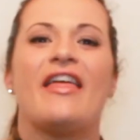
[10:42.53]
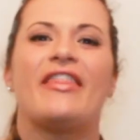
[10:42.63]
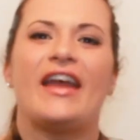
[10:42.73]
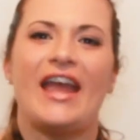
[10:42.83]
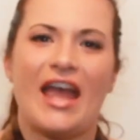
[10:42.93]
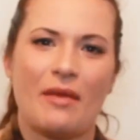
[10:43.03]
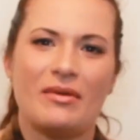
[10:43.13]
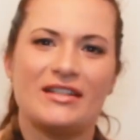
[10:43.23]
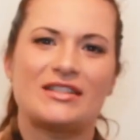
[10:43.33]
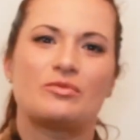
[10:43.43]
The
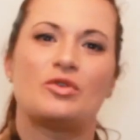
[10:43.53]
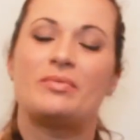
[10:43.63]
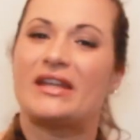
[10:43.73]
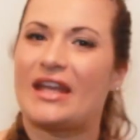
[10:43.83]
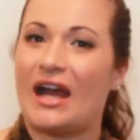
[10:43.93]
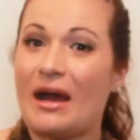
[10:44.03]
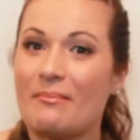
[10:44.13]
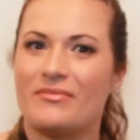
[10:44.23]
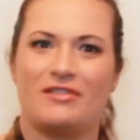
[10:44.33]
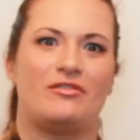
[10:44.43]
habit will
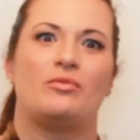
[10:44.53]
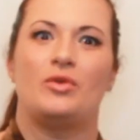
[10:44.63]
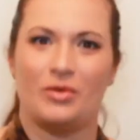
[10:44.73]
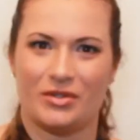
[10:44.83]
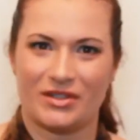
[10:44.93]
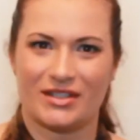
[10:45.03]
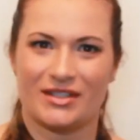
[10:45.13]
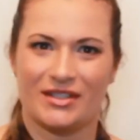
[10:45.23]
become the reward.